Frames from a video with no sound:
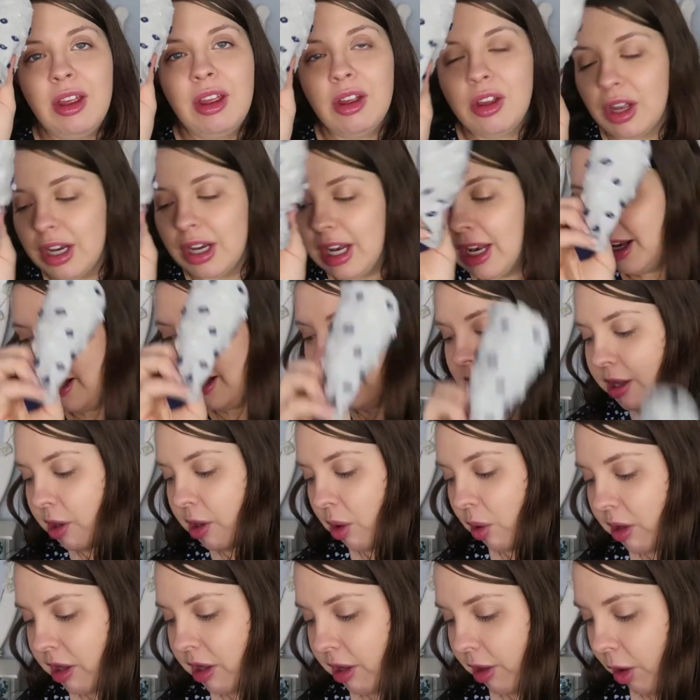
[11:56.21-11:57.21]
Gonna need
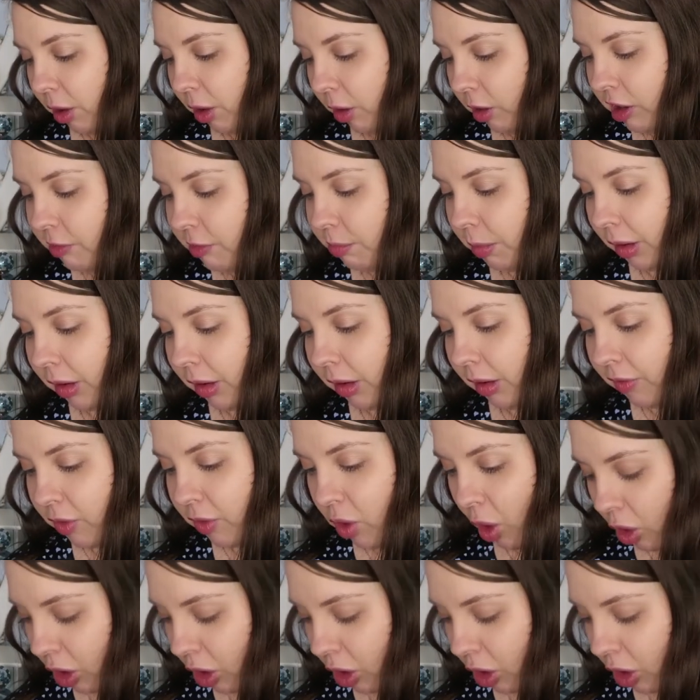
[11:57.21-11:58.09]
socks in the hospital. I've got